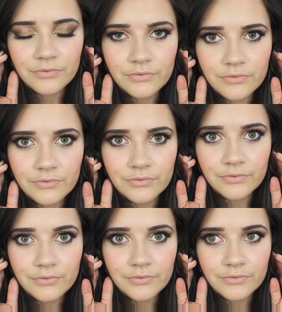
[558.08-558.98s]

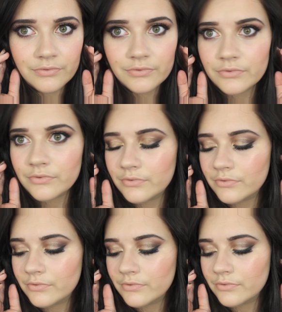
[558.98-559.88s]
(silence)